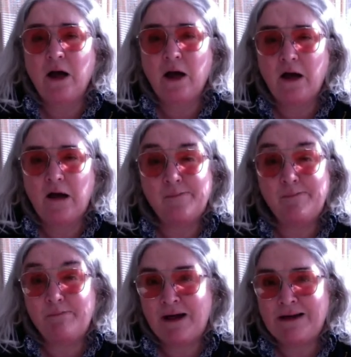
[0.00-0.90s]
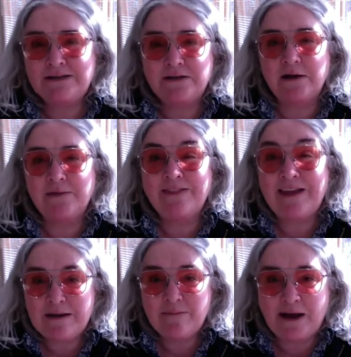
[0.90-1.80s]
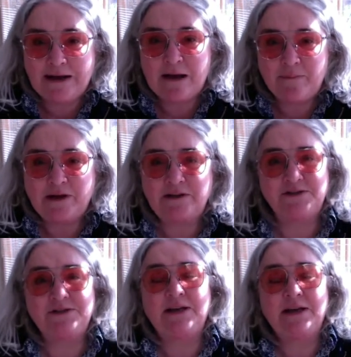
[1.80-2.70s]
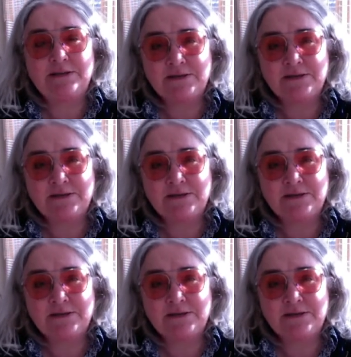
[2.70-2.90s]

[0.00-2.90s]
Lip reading: but they might not be interested in it.